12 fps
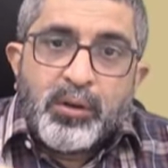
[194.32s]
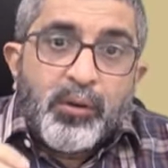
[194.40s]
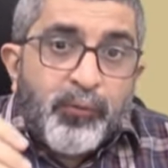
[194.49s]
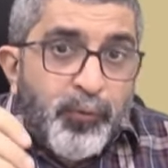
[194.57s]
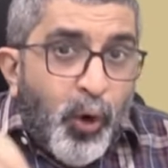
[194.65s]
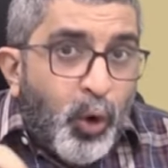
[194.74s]

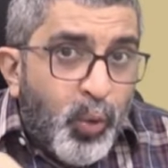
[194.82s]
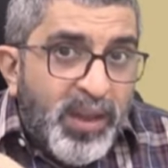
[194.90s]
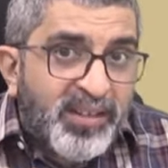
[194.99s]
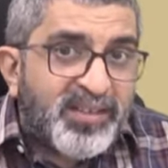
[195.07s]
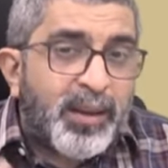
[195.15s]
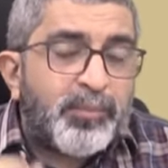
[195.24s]

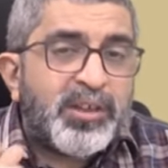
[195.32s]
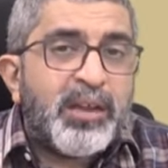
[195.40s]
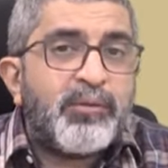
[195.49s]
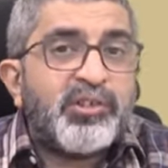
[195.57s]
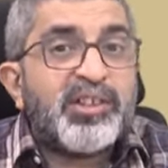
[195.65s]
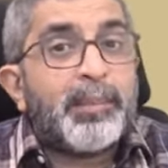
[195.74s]
following
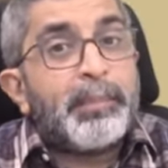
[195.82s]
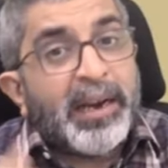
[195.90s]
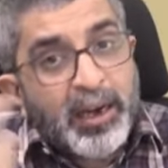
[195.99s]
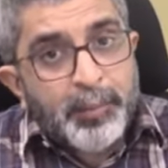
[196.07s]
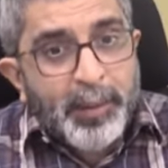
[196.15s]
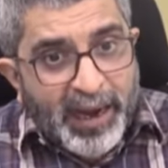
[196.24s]
something which is a
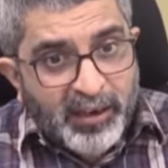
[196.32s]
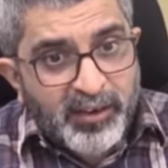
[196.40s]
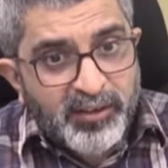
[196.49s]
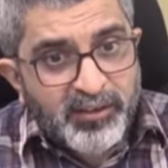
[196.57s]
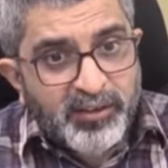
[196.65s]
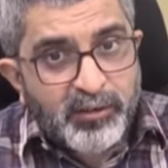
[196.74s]
better practice,